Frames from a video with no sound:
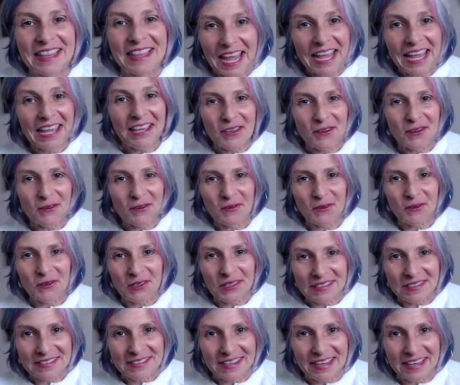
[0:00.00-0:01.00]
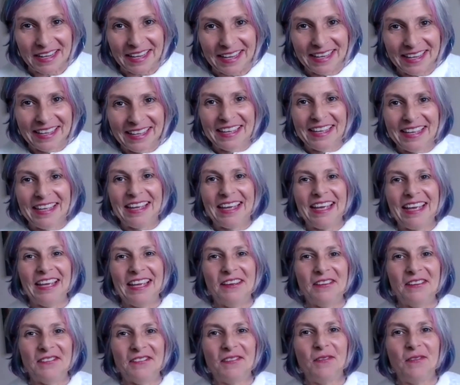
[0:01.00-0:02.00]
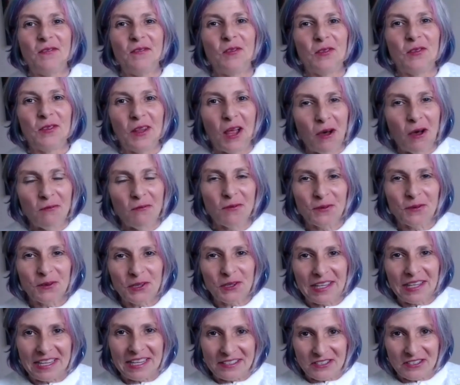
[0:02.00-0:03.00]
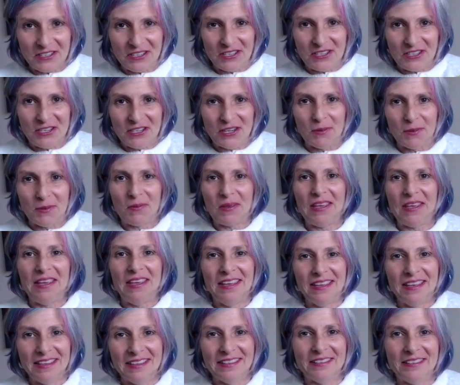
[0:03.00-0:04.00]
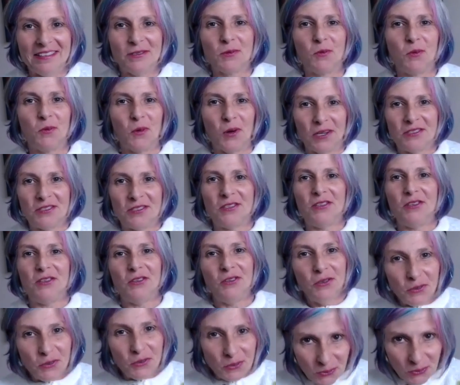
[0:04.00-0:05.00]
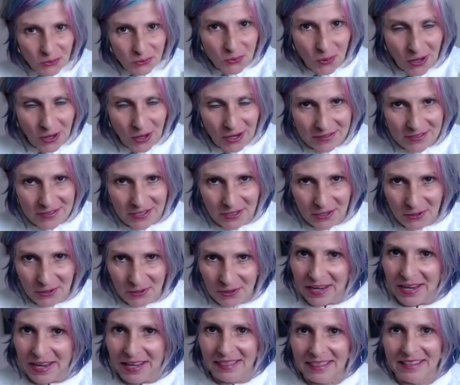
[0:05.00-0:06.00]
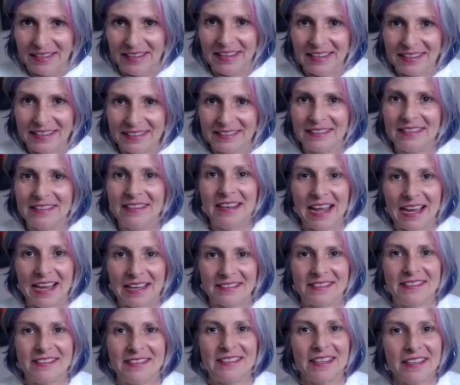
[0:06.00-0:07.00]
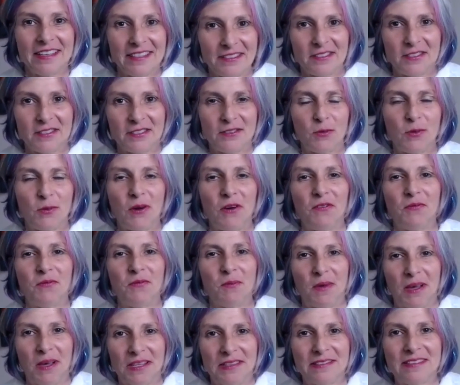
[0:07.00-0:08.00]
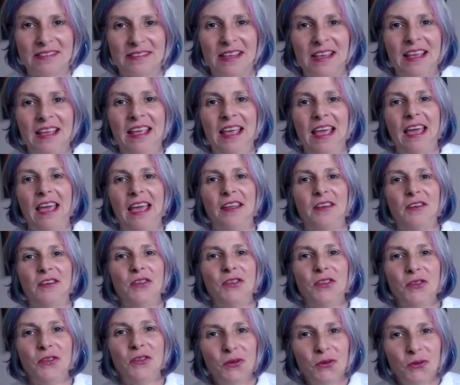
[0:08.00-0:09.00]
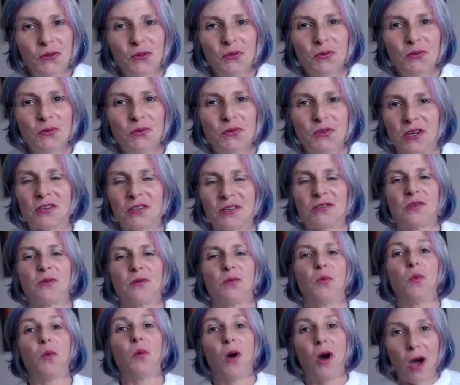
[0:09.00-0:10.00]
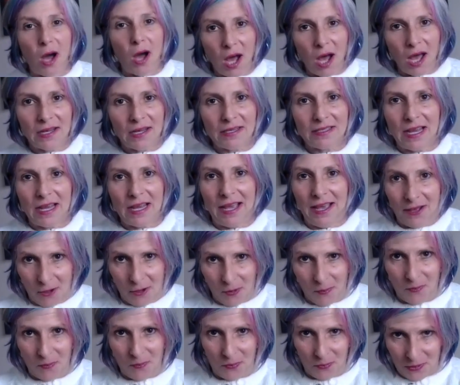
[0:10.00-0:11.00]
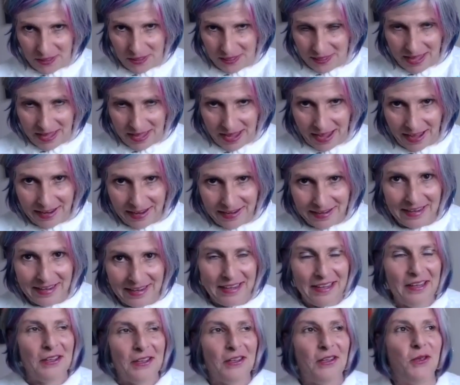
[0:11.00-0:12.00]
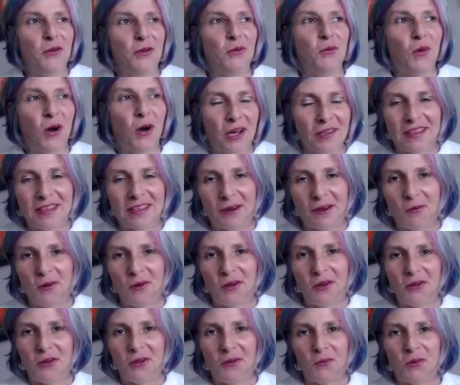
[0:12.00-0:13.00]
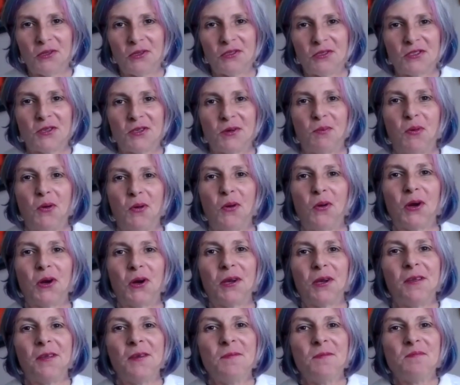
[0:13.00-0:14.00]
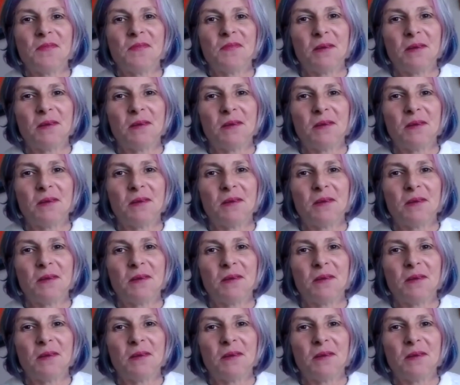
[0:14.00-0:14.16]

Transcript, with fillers: thank you for listening if love relationship is what you want to create in the next next 6 to 12 months and you just want help with that you want that one-on-one support